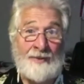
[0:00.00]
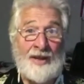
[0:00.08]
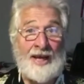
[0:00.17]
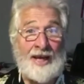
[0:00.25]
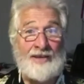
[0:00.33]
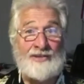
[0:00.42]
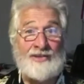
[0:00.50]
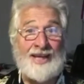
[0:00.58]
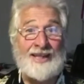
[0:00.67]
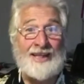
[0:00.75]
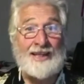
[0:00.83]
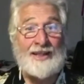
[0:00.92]
is that
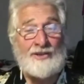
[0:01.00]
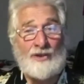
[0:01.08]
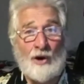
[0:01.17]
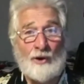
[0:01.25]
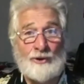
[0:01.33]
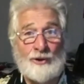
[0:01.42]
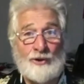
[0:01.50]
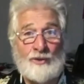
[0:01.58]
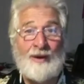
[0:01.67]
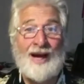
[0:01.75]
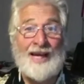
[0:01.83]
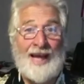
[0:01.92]
it is altered by
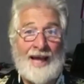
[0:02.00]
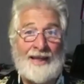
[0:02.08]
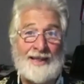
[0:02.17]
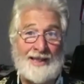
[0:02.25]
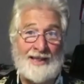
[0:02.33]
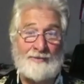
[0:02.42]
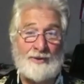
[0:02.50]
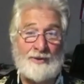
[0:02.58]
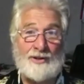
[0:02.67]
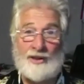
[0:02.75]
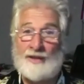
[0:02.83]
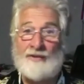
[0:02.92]
any input
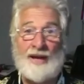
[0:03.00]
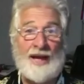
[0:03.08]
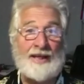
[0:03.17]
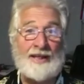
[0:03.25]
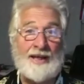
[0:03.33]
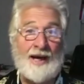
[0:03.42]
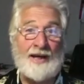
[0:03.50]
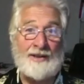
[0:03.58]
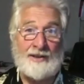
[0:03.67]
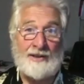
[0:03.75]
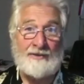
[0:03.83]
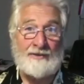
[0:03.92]
of any kind
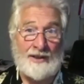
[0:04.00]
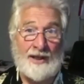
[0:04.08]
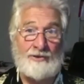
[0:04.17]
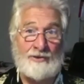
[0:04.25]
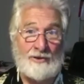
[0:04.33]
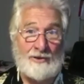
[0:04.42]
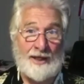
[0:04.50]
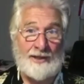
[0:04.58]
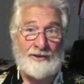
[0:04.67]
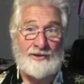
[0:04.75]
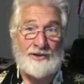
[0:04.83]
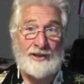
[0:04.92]
of electrical energy.